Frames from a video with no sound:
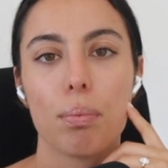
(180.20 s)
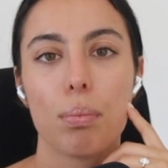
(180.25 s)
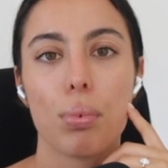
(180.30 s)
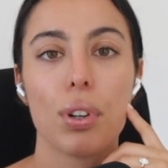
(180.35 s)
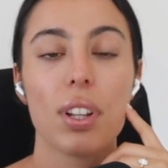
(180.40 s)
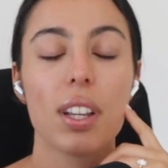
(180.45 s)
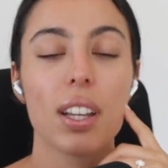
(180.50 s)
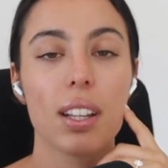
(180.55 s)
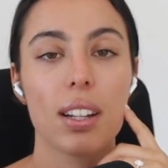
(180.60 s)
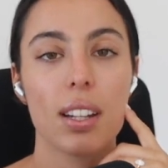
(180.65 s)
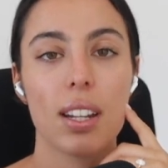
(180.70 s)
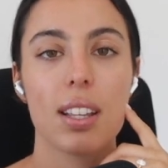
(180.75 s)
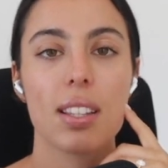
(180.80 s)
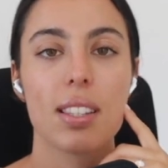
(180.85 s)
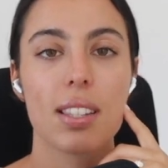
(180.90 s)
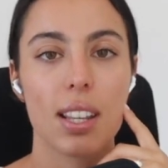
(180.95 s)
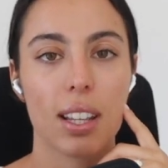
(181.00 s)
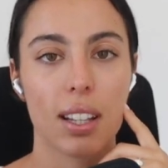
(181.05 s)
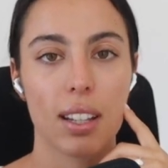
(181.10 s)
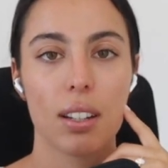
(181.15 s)
putting our
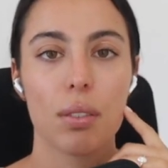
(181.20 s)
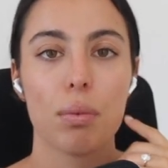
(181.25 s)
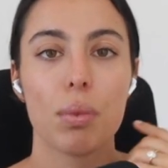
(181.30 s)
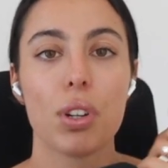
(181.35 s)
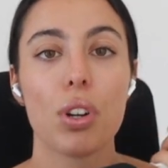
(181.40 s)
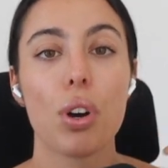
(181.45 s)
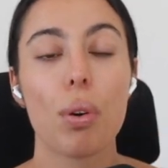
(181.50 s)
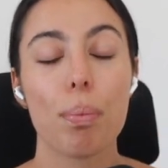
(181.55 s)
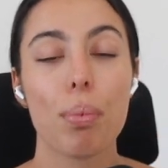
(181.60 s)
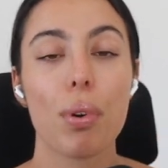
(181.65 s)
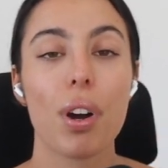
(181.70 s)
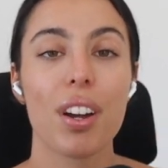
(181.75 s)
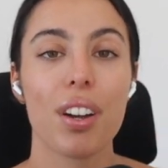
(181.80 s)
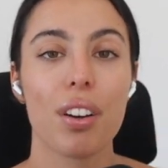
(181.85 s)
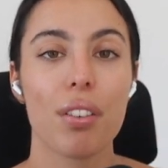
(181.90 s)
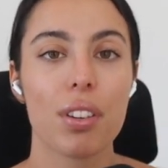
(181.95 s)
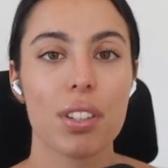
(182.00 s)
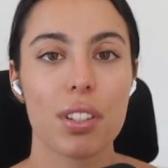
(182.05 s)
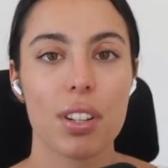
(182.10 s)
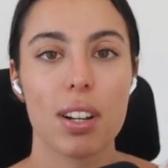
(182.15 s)
needs second. We're not
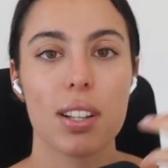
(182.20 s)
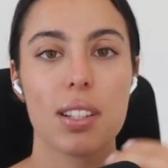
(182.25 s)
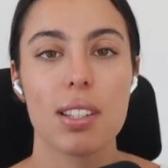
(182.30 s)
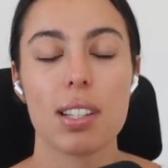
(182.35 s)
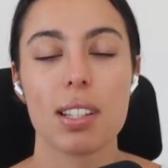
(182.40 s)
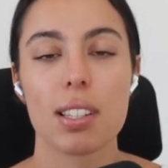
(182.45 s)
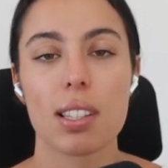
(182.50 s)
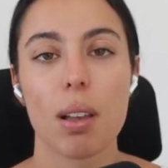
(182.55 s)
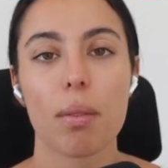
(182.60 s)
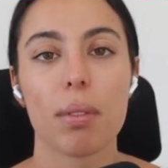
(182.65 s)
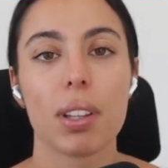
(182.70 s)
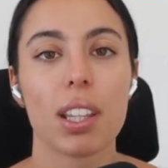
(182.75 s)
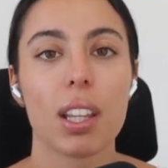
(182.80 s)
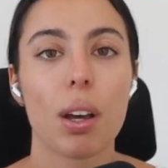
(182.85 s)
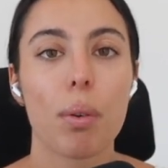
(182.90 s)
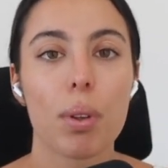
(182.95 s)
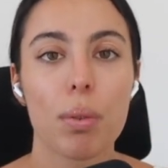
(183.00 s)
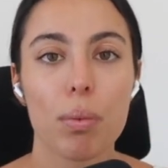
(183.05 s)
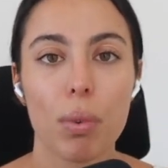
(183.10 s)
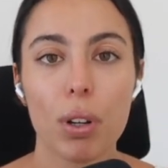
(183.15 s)
prioritizing something
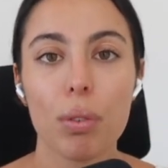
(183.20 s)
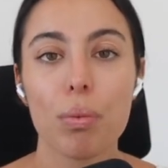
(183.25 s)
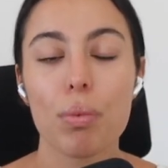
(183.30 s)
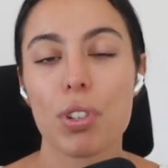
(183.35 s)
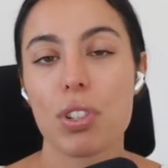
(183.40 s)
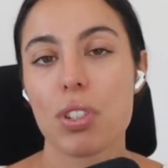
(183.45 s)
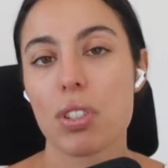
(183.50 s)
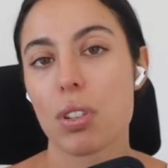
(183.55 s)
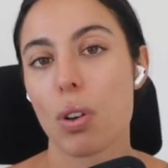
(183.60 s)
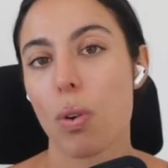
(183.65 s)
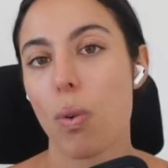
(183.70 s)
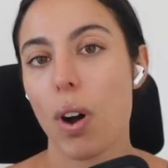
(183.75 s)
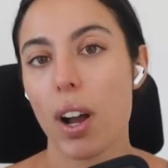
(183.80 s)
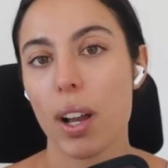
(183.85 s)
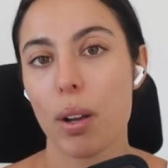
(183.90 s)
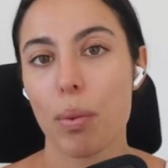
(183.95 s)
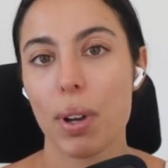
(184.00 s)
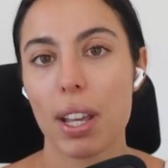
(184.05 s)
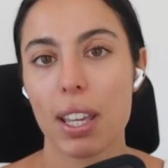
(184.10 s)
that we want, which is a quiet